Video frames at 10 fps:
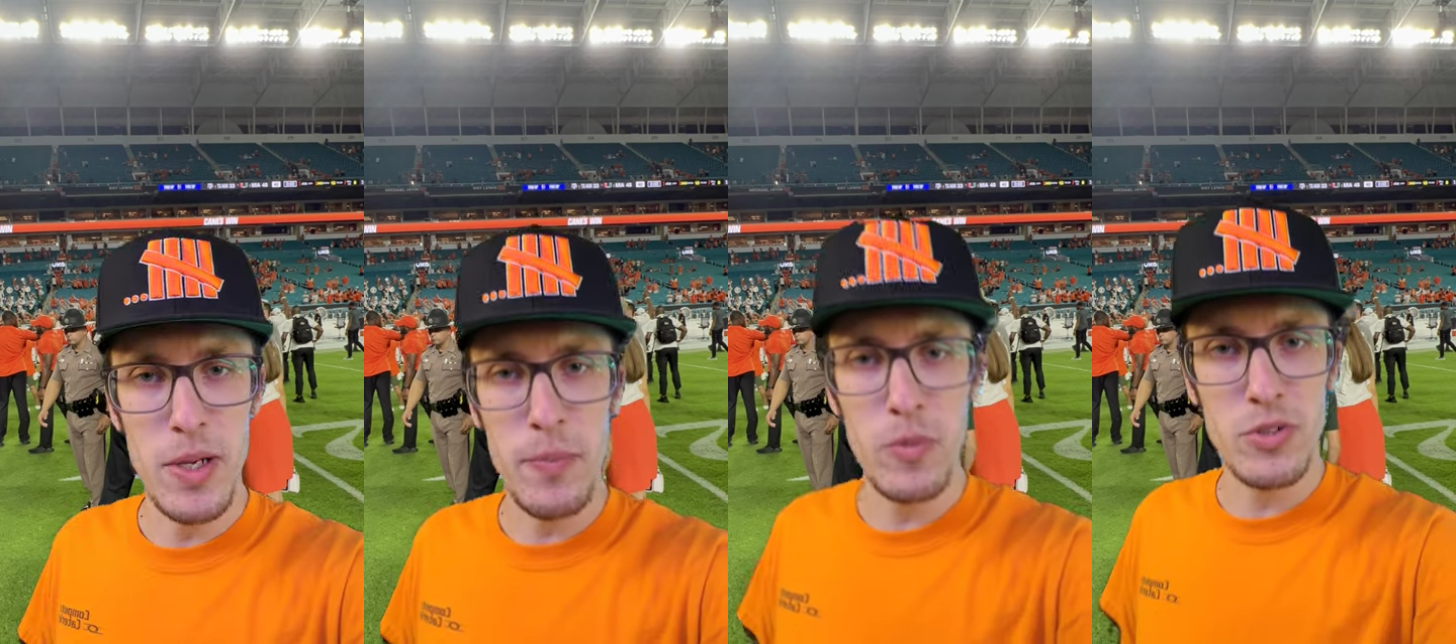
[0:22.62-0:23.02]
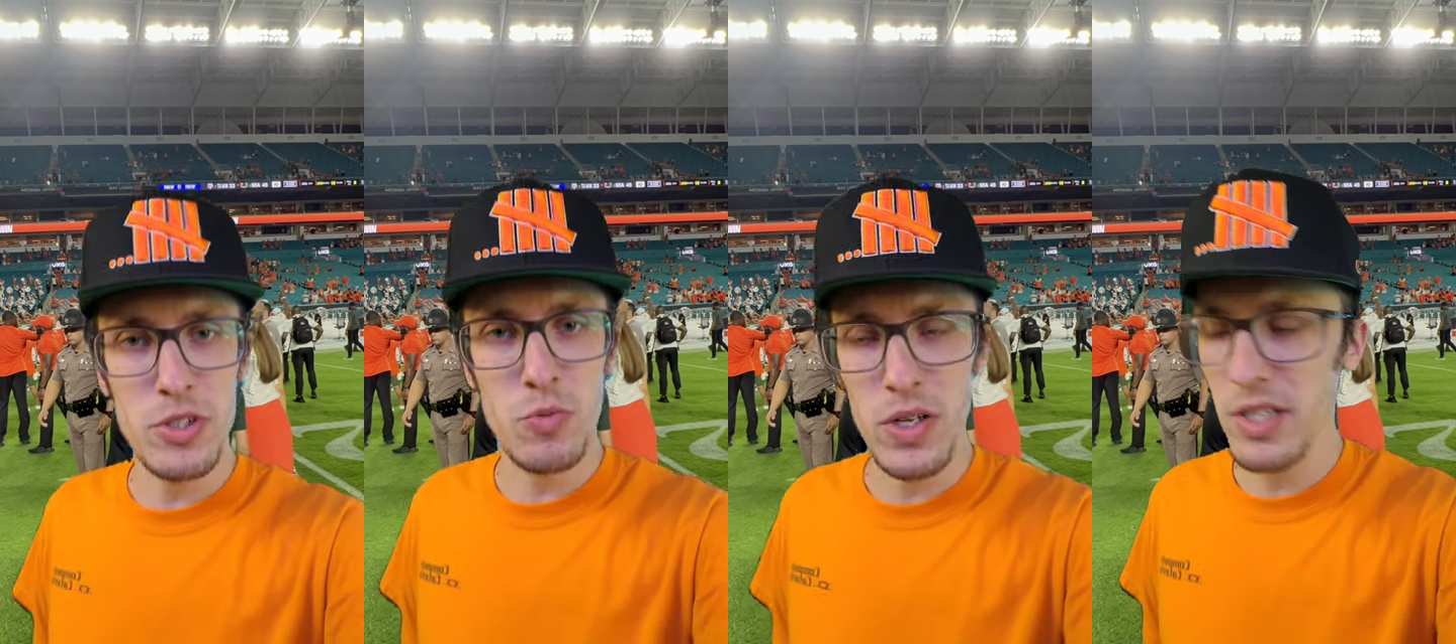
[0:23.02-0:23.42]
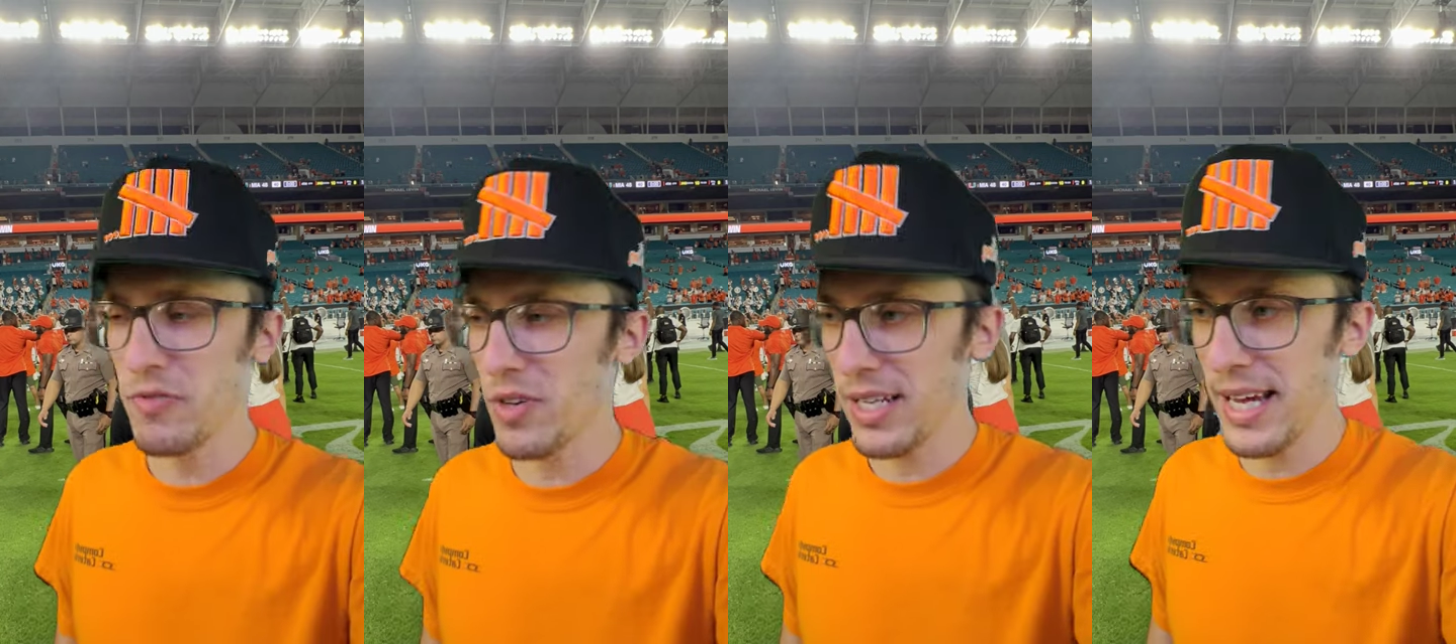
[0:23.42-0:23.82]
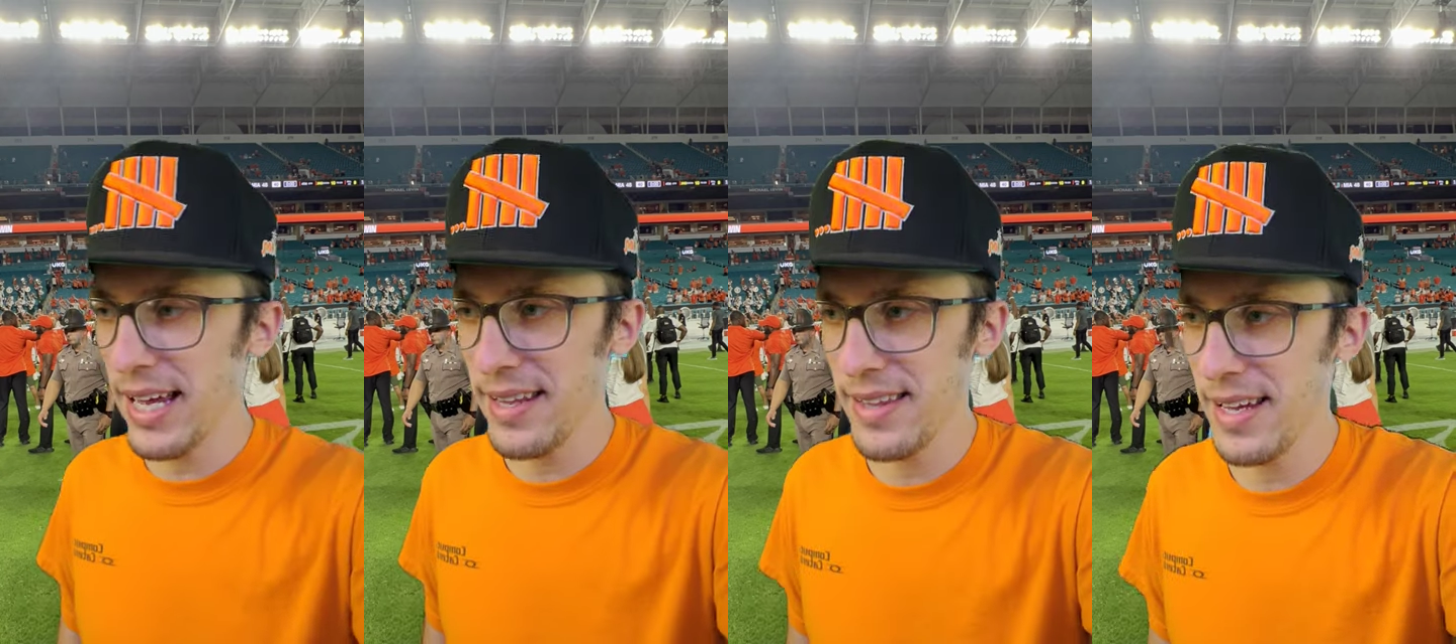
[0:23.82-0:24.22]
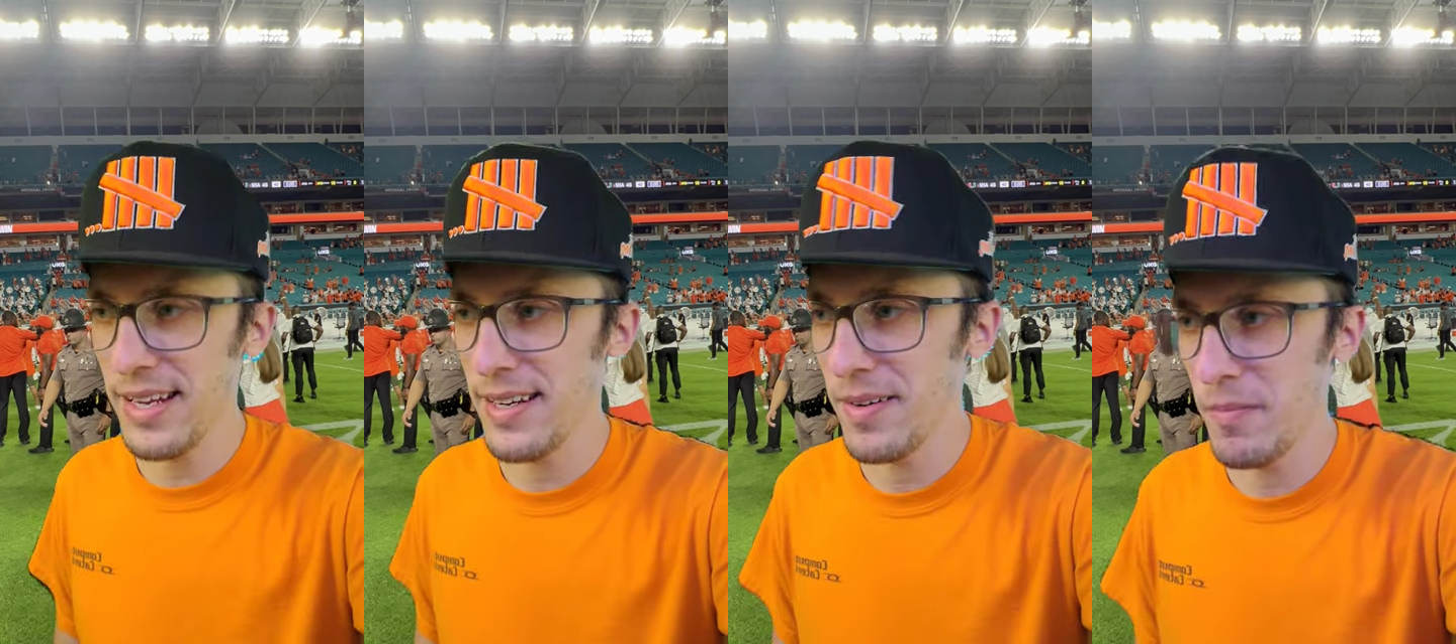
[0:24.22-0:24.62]
people just really forget
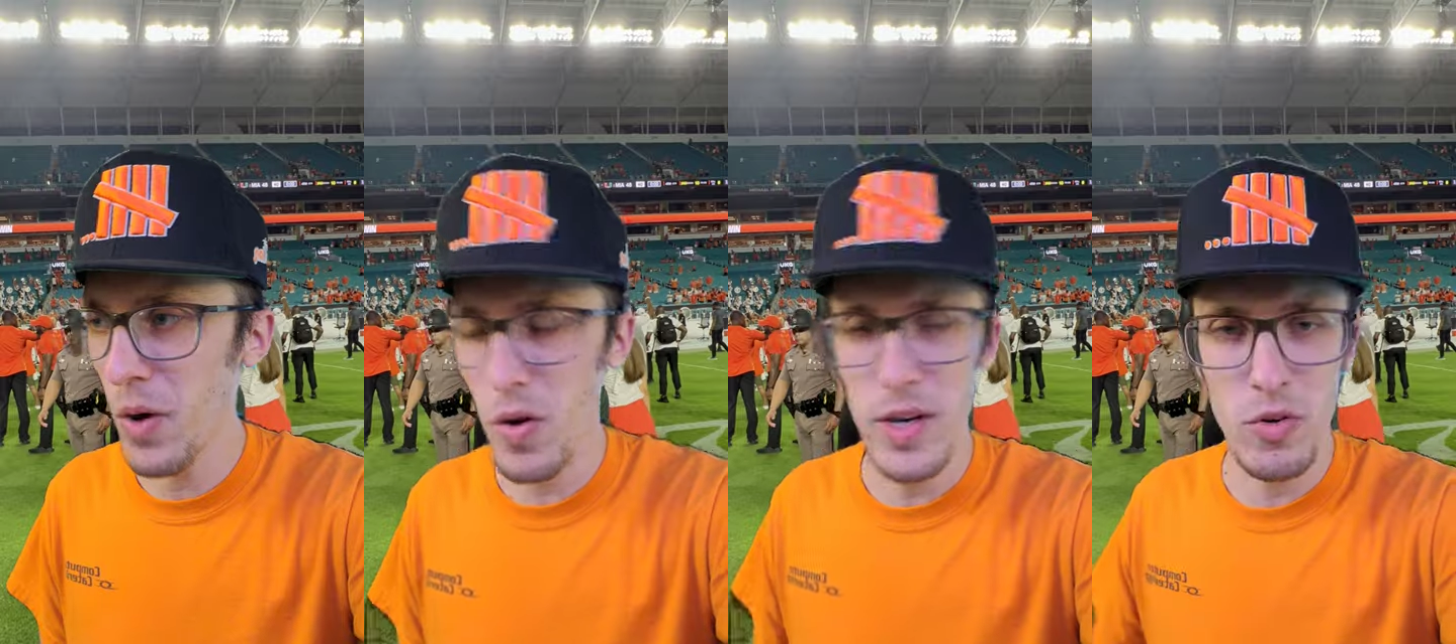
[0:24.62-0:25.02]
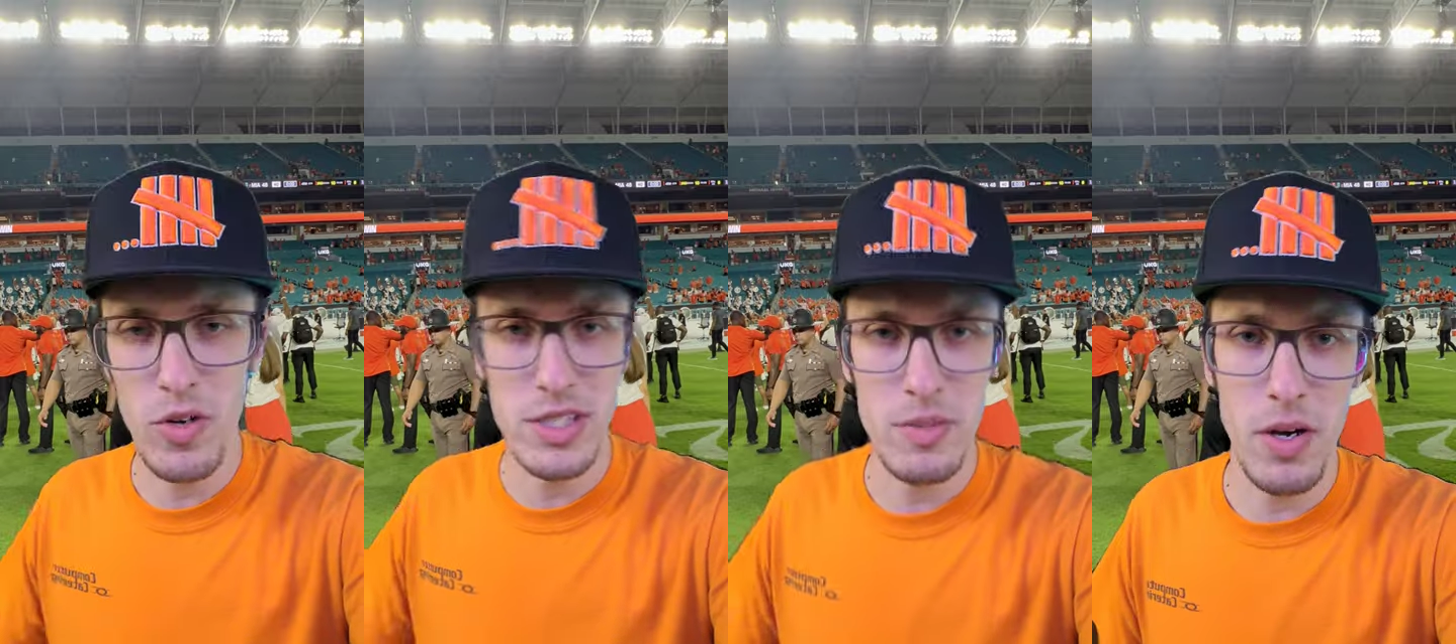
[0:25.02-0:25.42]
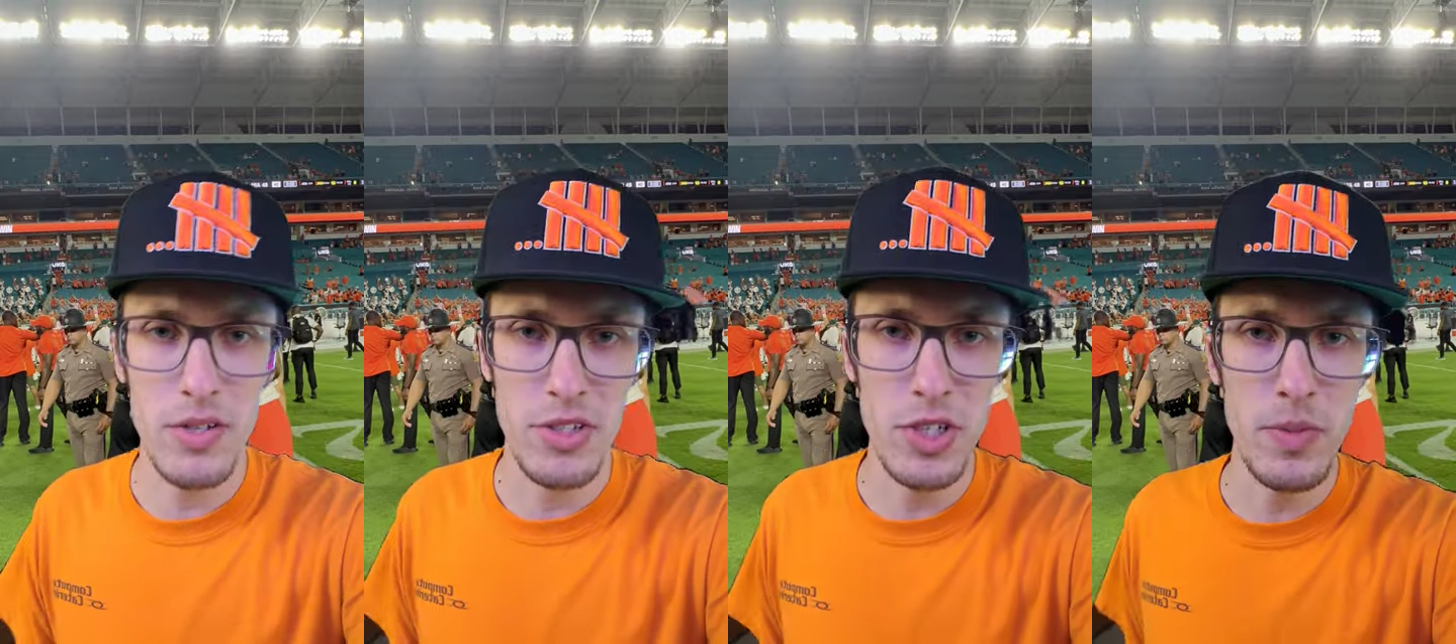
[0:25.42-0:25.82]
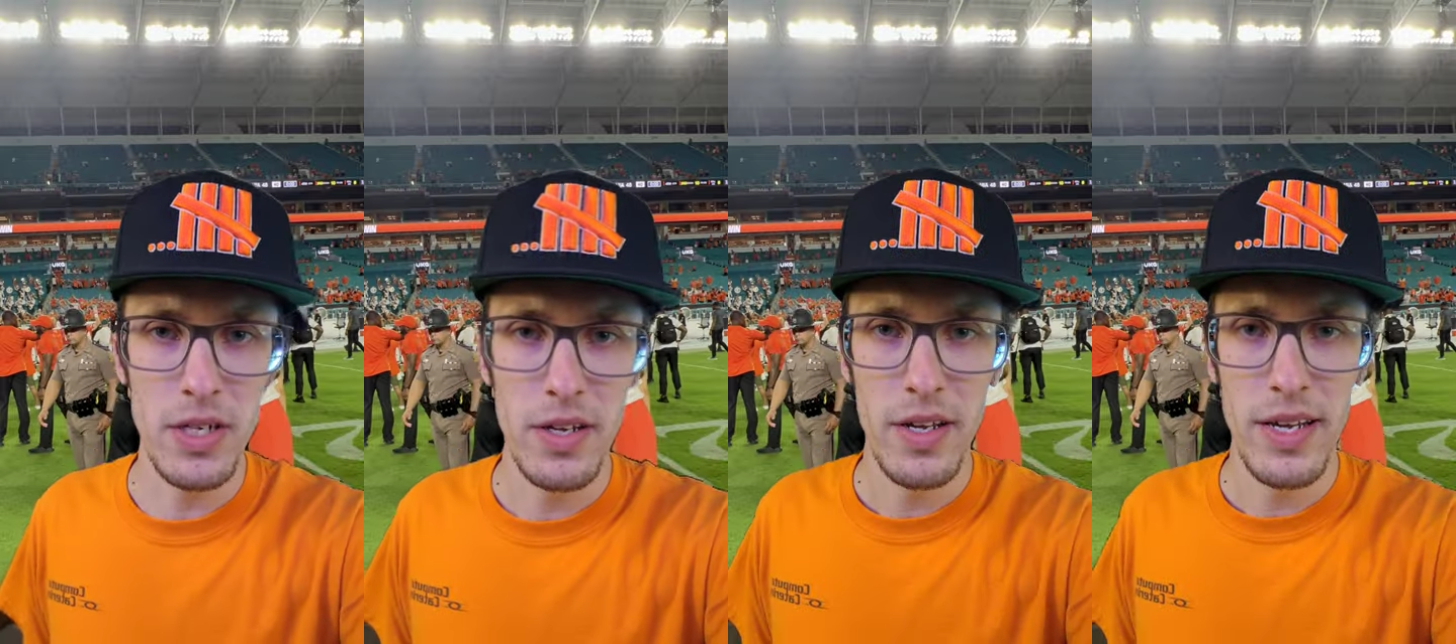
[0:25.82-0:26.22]
that Mario Cristobal is human